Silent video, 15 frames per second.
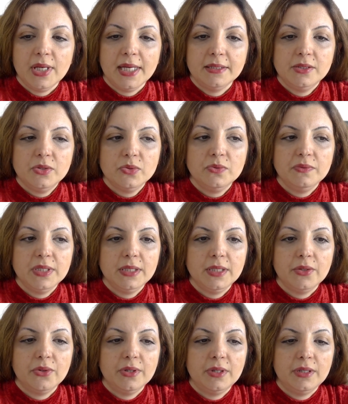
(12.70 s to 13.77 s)
can do with
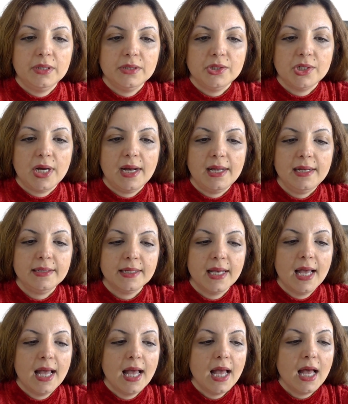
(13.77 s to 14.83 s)
your child
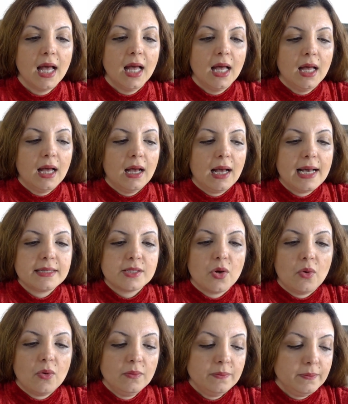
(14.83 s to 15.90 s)
at
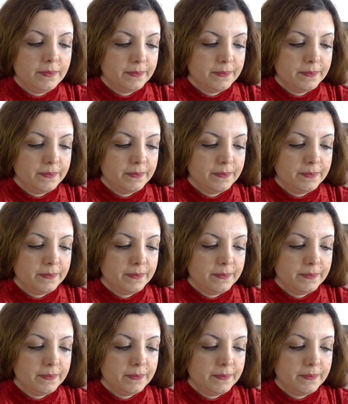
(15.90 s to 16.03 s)
home.